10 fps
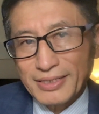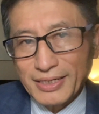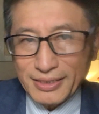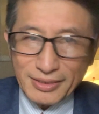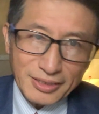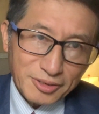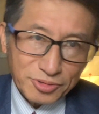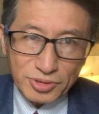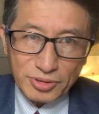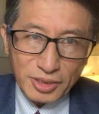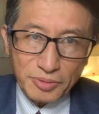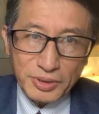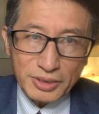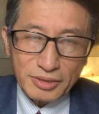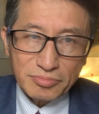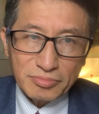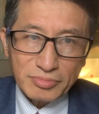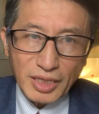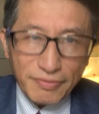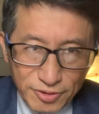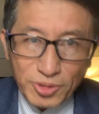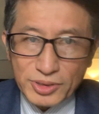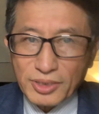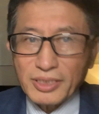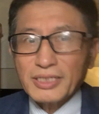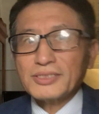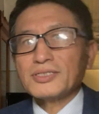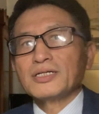anything else to go with it? Of course there is.